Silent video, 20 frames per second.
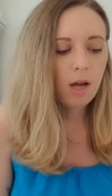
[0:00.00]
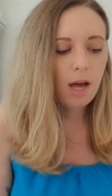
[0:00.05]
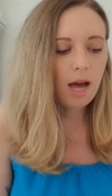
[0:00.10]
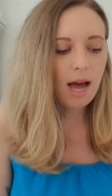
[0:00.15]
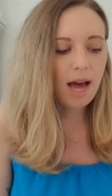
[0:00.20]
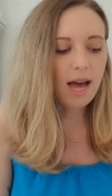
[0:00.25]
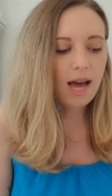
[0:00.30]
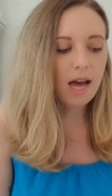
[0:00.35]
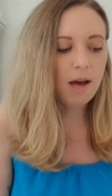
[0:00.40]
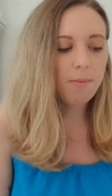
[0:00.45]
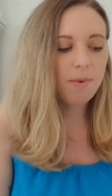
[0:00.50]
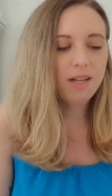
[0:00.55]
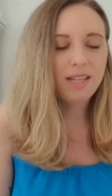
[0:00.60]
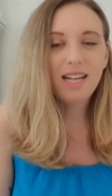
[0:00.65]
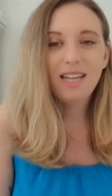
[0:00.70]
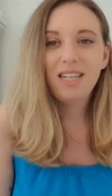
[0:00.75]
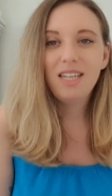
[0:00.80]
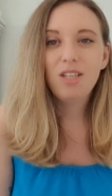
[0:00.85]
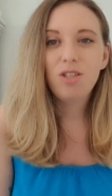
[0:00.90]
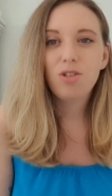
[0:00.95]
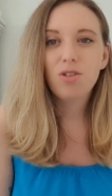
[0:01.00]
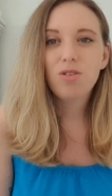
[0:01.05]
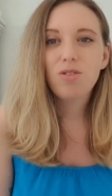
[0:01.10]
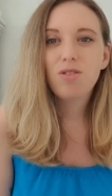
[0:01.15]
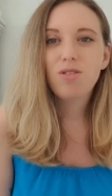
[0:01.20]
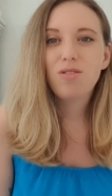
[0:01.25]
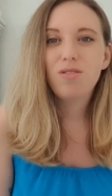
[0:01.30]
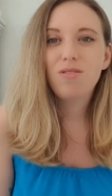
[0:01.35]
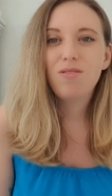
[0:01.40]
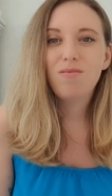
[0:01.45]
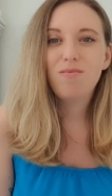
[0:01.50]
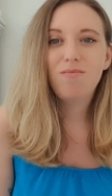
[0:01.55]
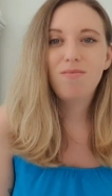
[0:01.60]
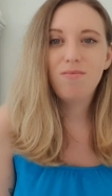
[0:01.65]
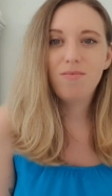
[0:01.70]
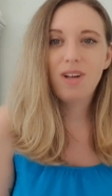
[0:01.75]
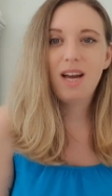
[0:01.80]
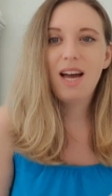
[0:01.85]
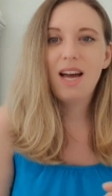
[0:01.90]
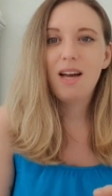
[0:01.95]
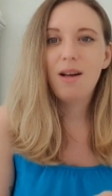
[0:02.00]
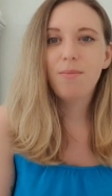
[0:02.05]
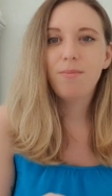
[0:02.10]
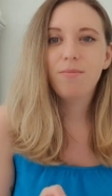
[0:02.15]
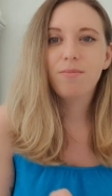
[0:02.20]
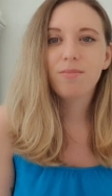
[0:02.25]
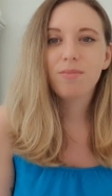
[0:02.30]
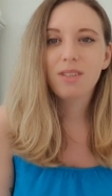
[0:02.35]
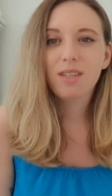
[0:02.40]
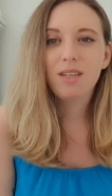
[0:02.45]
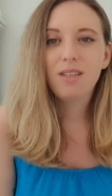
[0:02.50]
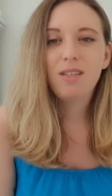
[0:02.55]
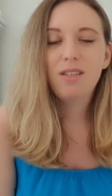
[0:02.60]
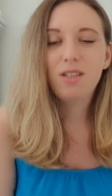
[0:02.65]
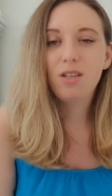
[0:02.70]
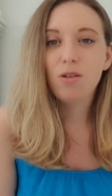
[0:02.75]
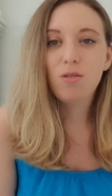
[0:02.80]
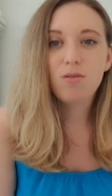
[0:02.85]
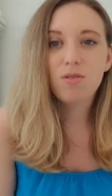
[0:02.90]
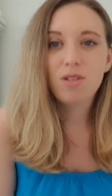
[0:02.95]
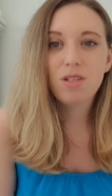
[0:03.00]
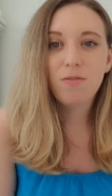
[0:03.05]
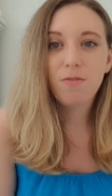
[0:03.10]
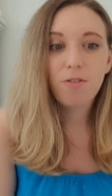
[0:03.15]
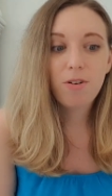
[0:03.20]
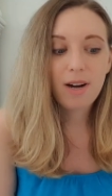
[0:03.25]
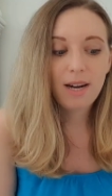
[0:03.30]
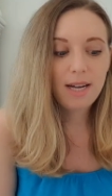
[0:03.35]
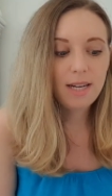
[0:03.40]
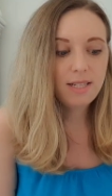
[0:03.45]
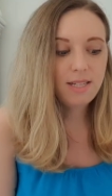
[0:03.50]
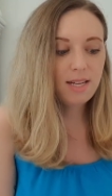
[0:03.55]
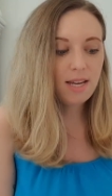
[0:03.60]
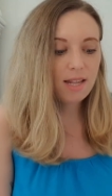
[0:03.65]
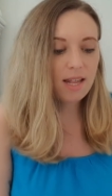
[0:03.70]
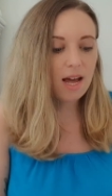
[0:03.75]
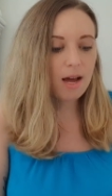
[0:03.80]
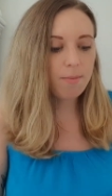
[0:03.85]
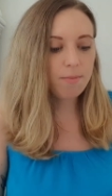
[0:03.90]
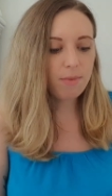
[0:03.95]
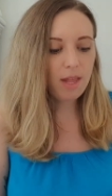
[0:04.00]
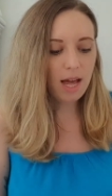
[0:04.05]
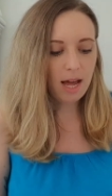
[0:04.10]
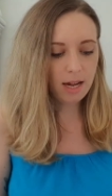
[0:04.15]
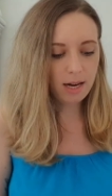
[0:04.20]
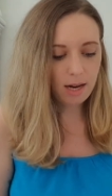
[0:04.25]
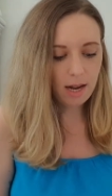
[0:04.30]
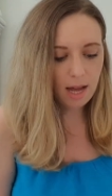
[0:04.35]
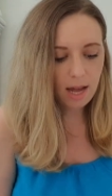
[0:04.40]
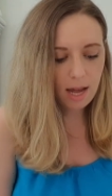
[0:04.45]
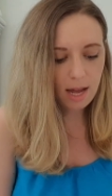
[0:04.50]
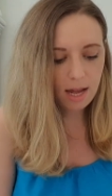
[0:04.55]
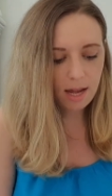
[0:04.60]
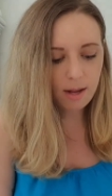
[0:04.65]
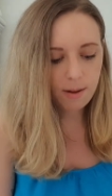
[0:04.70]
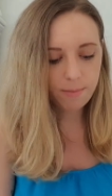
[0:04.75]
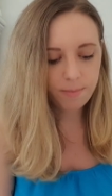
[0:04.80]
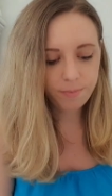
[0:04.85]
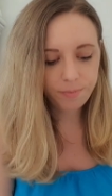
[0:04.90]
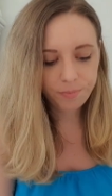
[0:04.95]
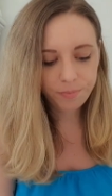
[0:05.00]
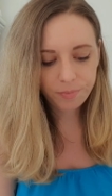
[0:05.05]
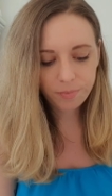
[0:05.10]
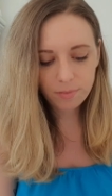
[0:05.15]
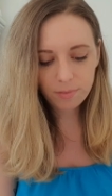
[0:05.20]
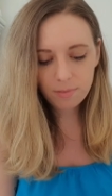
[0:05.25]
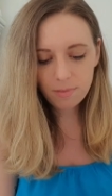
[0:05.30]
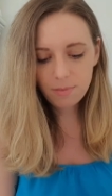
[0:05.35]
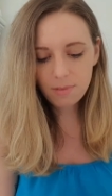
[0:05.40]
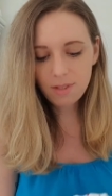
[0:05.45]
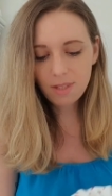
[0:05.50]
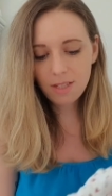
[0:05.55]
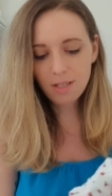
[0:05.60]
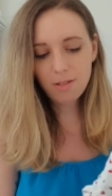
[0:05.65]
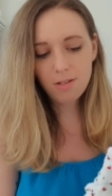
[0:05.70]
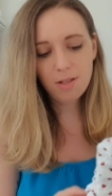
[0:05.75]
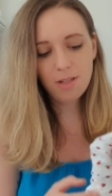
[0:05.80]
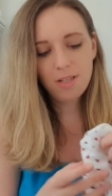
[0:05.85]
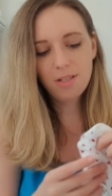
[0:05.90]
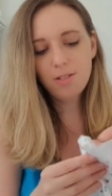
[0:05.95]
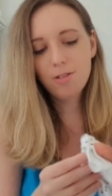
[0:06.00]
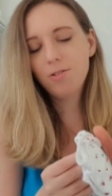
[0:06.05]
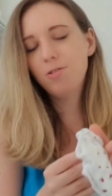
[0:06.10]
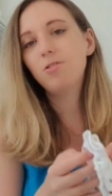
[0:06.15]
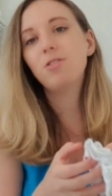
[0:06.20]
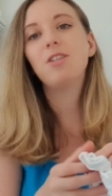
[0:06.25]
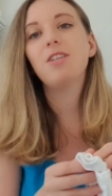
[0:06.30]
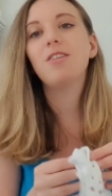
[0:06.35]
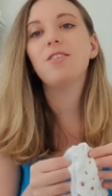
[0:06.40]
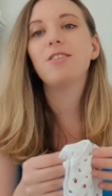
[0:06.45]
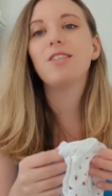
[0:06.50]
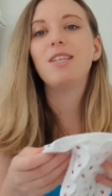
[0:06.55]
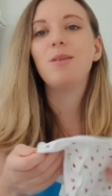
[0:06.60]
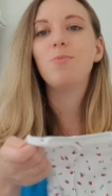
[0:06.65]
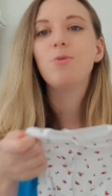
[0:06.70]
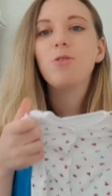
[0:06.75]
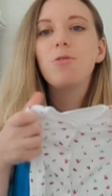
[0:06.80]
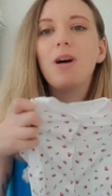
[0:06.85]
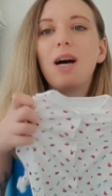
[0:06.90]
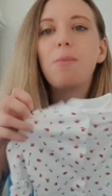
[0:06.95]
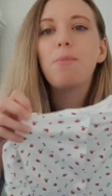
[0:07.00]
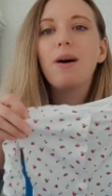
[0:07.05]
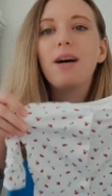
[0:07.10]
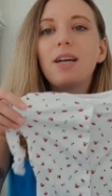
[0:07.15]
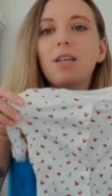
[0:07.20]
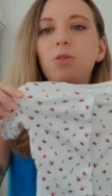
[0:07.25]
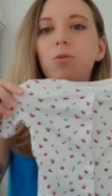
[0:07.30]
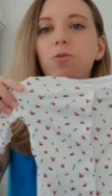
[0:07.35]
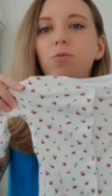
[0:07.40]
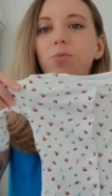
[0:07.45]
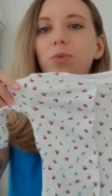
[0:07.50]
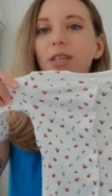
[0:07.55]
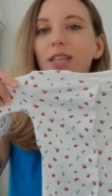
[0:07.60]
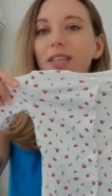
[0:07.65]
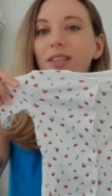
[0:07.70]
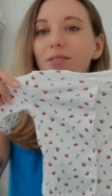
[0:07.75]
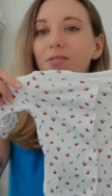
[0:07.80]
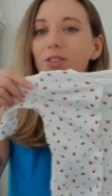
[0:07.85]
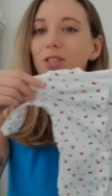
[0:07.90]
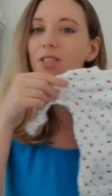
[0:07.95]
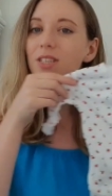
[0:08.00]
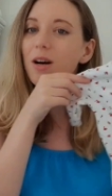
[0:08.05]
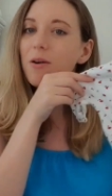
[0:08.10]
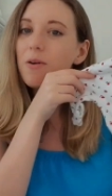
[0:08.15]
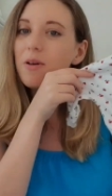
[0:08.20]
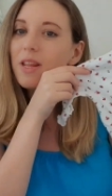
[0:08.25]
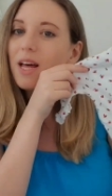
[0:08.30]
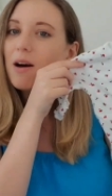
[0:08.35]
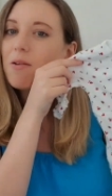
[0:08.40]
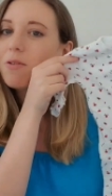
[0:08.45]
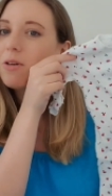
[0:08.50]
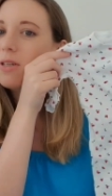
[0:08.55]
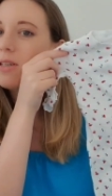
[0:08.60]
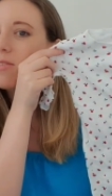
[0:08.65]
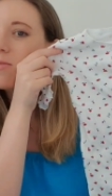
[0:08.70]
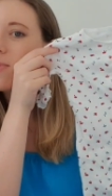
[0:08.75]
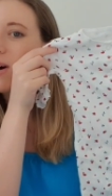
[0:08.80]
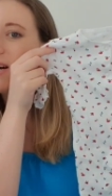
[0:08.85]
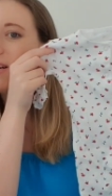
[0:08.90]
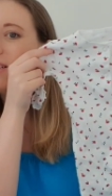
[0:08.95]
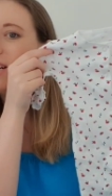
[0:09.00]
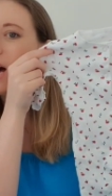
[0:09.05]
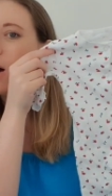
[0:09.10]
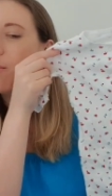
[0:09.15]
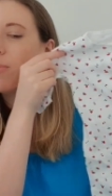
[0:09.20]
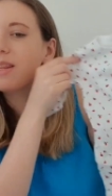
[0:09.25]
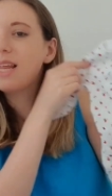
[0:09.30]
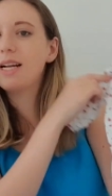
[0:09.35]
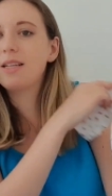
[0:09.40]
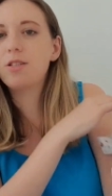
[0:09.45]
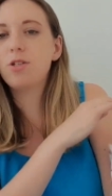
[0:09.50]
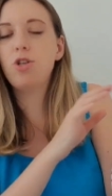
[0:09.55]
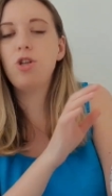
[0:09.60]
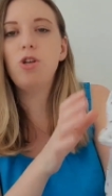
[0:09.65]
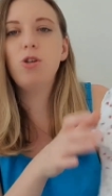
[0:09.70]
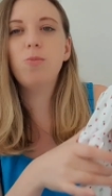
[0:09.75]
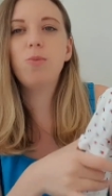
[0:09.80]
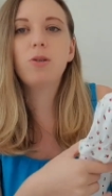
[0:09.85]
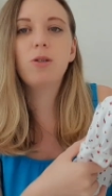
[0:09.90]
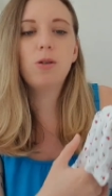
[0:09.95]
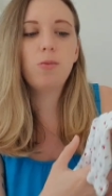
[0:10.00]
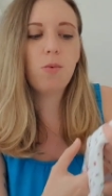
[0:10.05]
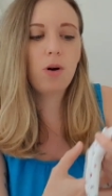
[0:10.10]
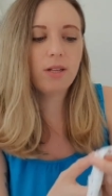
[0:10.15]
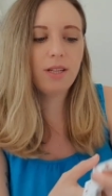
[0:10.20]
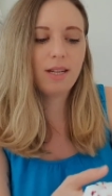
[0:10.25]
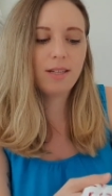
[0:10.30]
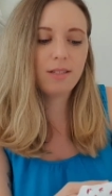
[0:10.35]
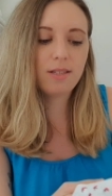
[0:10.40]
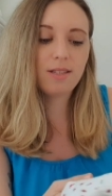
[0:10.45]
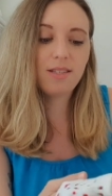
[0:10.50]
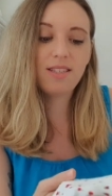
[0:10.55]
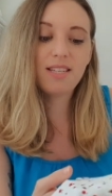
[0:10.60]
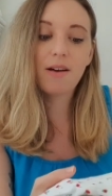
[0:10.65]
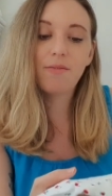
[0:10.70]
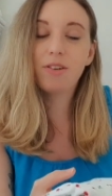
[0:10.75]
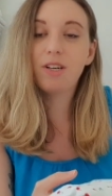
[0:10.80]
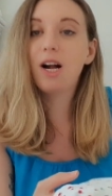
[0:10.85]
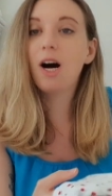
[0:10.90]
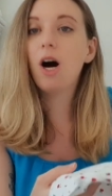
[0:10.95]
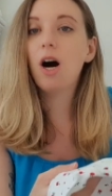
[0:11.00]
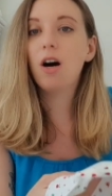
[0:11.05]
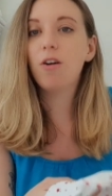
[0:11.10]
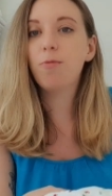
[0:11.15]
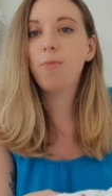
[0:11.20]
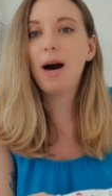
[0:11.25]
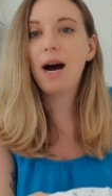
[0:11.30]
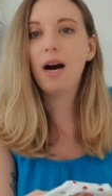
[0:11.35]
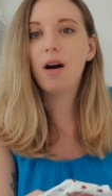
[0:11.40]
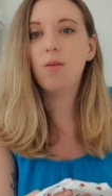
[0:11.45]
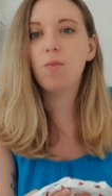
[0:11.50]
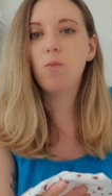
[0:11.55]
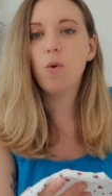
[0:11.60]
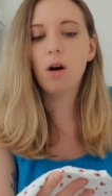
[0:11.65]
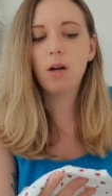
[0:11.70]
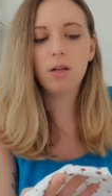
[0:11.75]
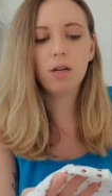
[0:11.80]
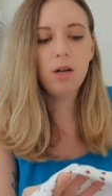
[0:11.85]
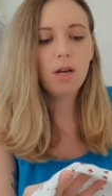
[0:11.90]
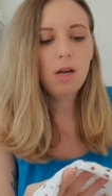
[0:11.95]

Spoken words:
and then you can just use the variety of them then. So this is another little sleep suit I packed with me. She's out of that one as well now, but that's a newborn one. That's a £7.5 one.